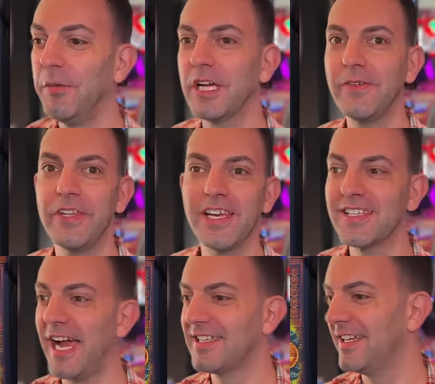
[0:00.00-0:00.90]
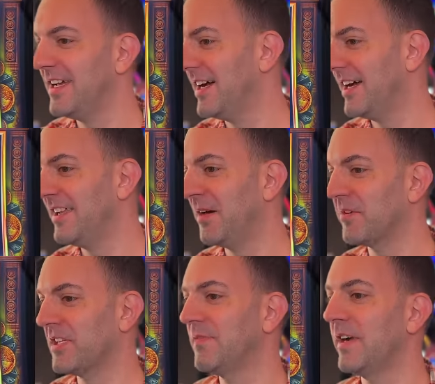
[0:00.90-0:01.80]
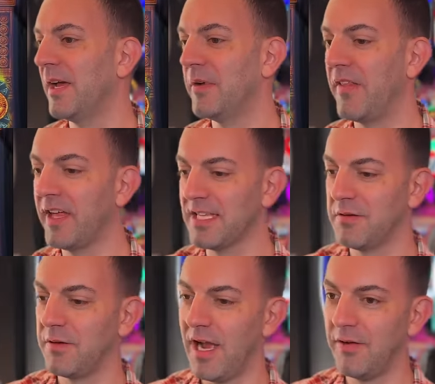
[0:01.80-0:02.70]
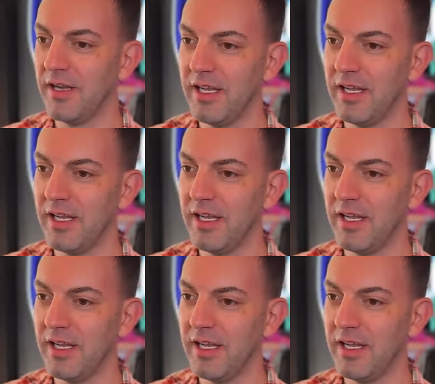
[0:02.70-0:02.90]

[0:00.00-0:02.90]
we'll give you the exact uh, numbers at the very end, but I think that's where we're at right